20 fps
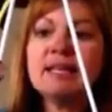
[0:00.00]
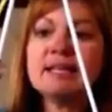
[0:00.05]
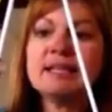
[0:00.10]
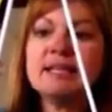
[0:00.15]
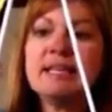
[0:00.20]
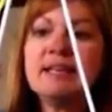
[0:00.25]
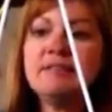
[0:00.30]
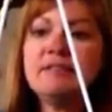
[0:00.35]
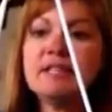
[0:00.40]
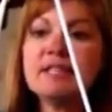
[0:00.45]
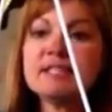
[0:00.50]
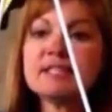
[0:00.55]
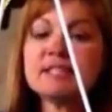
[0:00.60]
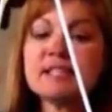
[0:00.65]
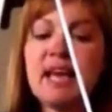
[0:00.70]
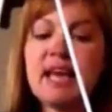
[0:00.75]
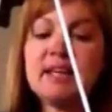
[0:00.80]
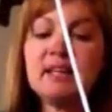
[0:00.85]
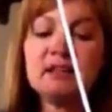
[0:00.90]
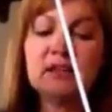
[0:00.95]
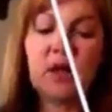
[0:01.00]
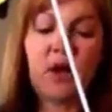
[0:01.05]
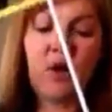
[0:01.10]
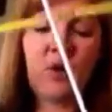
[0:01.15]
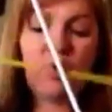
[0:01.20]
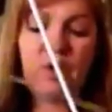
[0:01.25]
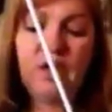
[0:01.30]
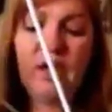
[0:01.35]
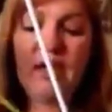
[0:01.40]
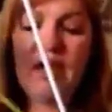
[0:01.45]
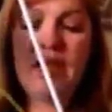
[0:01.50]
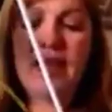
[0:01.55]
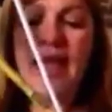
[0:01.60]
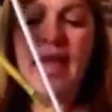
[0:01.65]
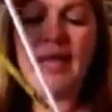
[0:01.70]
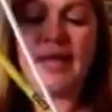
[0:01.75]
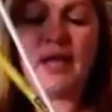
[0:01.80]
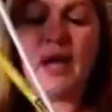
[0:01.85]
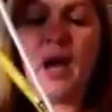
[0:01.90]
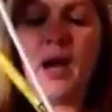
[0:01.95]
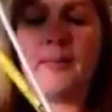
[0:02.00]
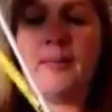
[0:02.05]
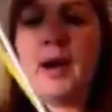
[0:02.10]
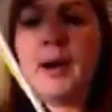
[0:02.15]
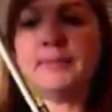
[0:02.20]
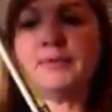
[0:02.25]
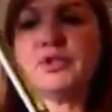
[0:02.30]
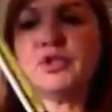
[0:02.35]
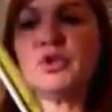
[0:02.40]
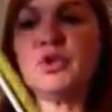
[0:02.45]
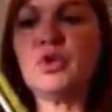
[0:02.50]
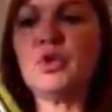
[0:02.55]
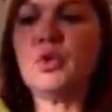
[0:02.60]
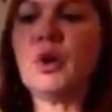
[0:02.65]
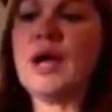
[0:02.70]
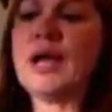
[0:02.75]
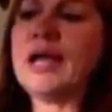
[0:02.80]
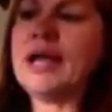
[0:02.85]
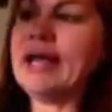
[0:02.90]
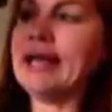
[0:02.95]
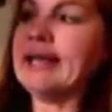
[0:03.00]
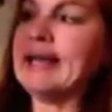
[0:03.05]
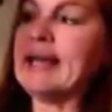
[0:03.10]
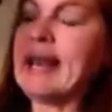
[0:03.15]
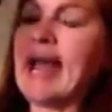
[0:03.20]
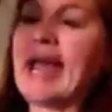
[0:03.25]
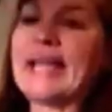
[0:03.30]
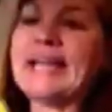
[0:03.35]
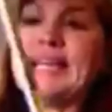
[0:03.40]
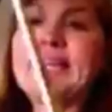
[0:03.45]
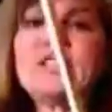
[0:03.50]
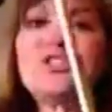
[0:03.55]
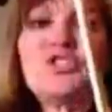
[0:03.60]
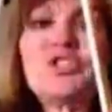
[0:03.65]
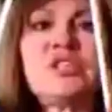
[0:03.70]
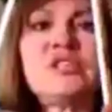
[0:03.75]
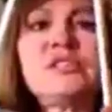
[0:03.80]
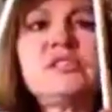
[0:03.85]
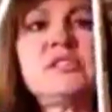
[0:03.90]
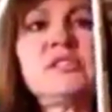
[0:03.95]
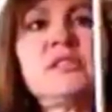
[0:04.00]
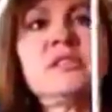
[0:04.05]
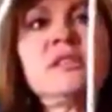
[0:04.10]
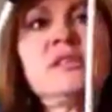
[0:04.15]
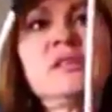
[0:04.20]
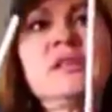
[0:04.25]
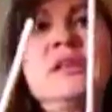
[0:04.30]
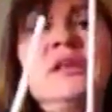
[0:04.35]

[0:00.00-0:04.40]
Leave this side alone and come up to 9 inches.